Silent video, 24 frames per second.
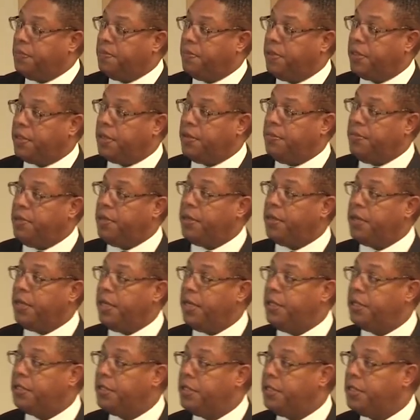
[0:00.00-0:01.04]
But
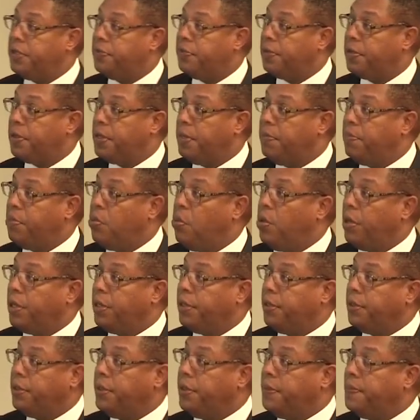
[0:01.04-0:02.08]
communication is really
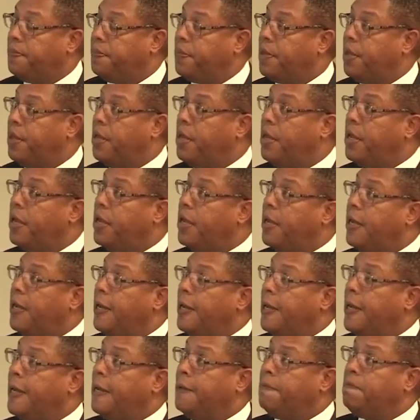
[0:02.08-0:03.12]
important.
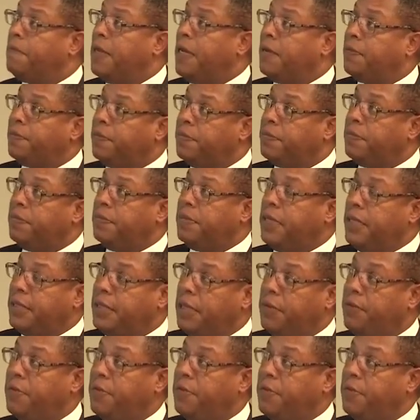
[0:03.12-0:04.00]
That's how